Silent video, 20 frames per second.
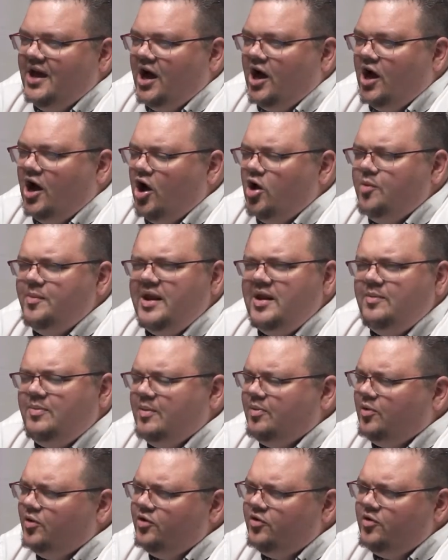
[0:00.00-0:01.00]
how many
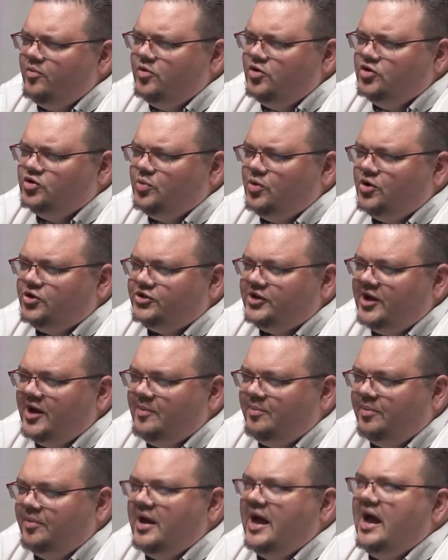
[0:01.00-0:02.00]
people in the room use WhatsApp?
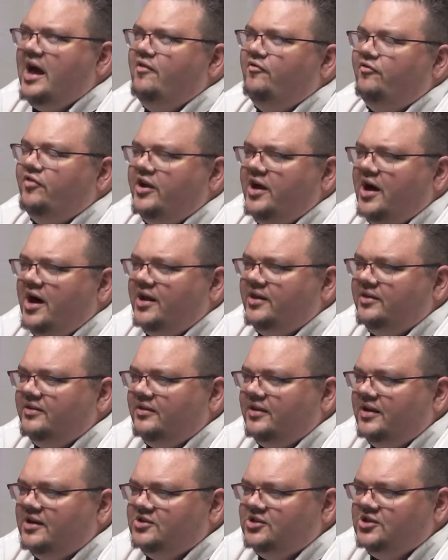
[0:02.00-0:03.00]
Every hand.
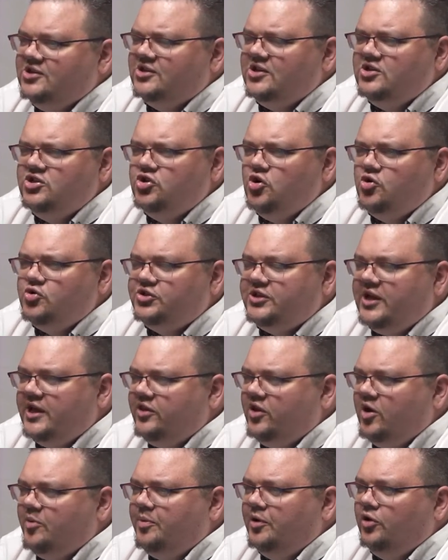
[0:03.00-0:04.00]
And it says, could you all
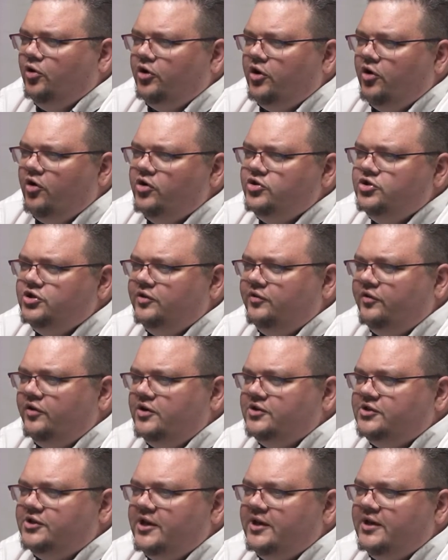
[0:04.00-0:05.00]
stand up and look around you for
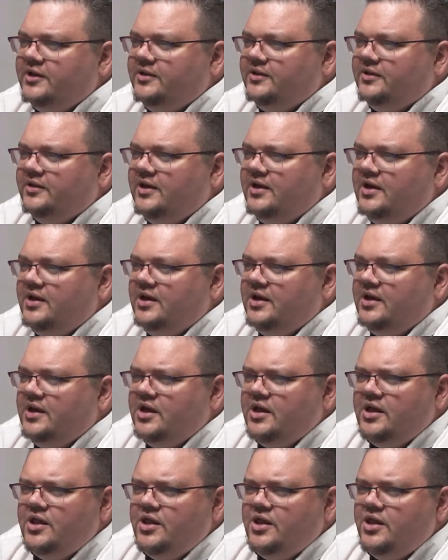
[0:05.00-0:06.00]
a second?
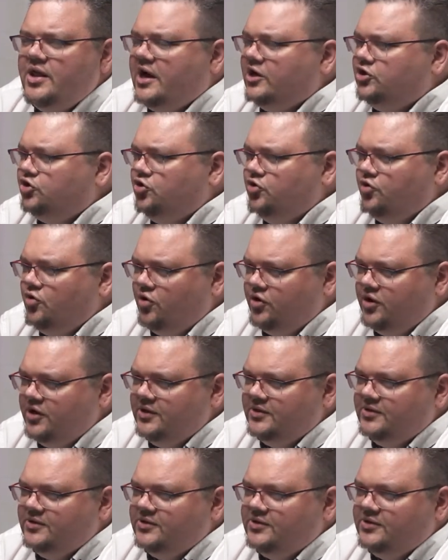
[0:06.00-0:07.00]
That's your
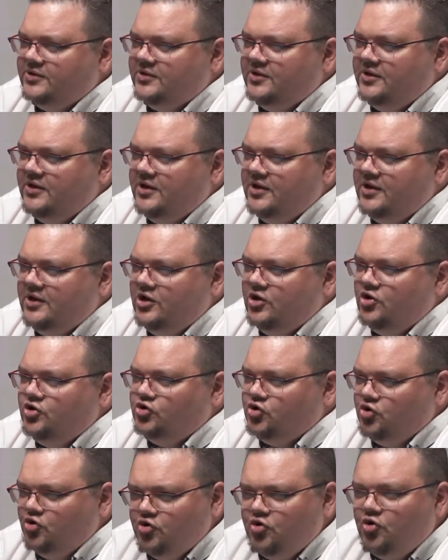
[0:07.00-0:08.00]
audience.
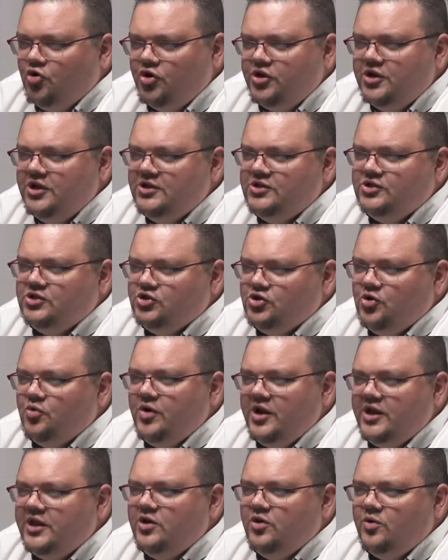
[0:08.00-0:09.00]
So your audience is
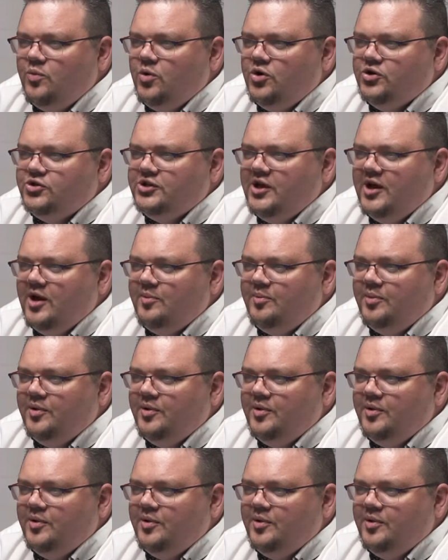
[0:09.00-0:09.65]
already on WhatsApp,